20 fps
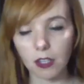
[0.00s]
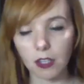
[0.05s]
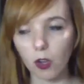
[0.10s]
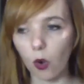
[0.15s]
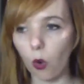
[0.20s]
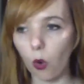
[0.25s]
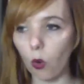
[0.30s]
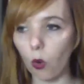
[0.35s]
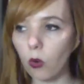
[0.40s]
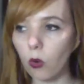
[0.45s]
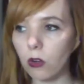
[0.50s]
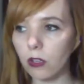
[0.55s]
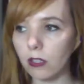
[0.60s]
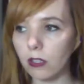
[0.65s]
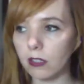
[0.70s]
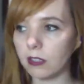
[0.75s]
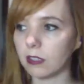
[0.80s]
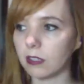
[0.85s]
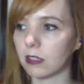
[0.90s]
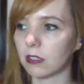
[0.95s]

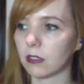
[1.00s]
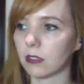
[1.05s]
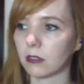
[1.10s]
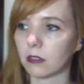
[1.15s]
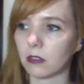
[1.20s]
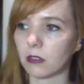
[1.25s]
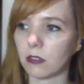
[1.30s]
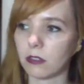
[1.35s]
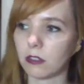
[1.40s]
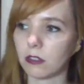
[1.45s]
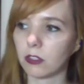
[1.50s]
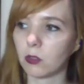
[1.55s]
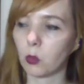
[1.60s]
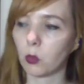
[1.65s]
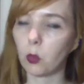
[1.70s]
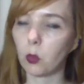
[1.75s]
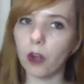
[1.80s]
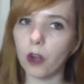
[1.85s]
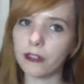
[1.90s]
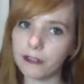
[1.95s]
Or
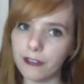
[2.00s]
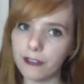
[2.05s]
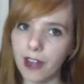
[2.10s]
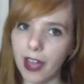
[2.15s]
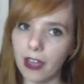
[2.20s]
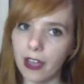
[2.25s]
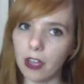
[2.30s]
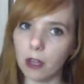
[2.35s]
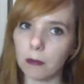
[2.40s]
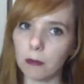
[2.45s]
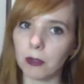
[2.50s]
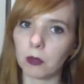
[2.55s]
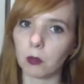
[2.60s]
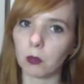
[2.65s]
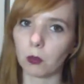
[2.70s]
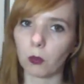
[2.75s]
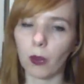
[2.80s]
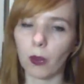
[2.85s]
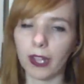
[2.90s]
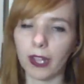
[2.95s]
one file, but
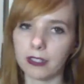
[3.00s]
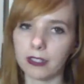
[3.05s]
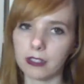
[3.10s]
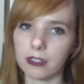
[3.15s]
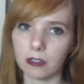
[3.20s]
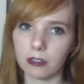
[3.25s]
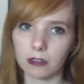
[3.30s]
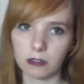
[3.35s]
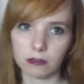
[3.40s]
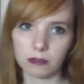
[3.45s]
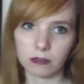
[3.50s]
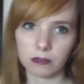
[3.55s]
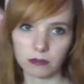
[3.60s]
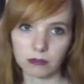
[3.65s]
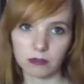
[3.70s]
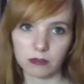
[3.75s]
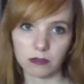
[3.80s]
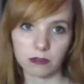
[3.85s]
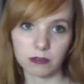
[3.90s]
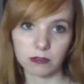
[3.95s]
wait until
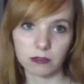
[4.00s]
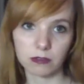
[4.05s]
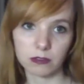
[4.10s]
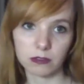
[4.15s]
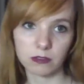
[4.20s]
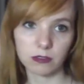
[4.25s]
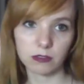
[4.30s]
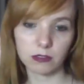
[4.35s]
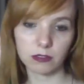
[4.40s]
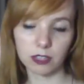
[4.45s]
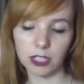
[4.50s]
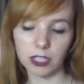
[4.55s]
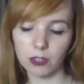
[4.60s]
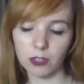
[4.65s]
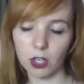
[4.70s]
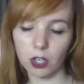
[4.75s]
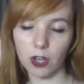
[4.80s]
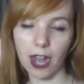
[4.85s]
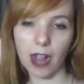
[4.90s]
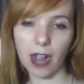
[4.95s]
even
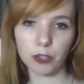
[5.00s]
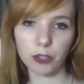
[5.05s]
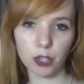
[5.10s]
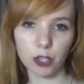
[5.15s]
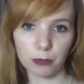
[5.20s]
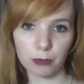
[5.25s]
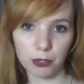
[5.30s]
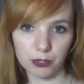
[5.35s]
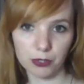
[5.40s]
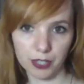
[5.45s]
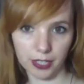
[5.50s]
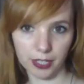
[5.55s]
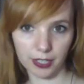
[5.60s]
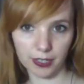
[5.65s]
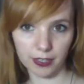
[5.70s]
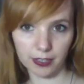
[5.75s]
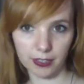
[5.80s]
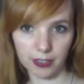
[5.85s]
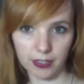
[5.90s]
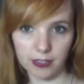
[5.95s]
our outro
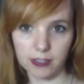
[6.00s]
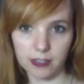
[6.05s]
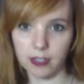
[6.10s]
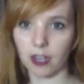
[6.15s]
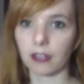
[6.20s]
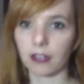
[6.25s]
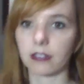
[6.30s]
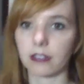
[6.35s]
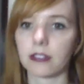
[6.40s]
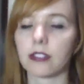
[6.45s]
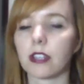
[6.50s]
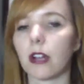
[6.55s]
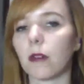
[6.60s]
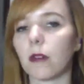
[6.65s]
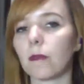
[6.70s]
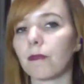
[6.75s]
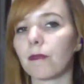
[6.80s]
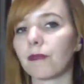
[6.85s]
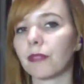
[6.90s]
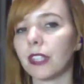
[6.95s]
music is done. So,
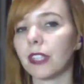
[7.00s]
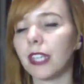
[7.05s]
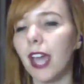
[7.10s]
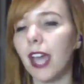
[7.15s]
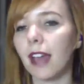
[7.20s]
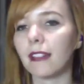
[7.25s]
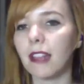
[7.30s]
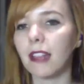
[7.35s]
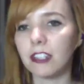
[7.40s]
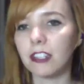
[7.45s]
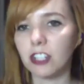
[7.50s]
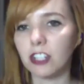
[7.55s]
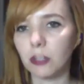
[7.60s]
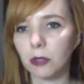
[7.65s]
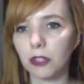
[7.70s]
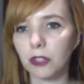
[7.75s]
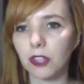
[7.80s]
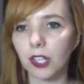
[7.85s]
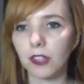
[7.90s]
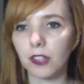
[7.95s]
yeah, let us know what
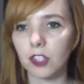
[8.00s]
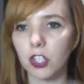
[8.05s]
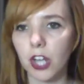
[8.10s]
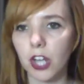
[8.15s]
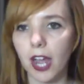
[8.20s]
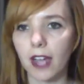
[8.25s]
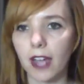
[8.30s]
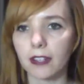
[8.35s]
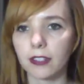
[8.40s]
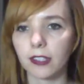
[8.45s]
you think in the chat.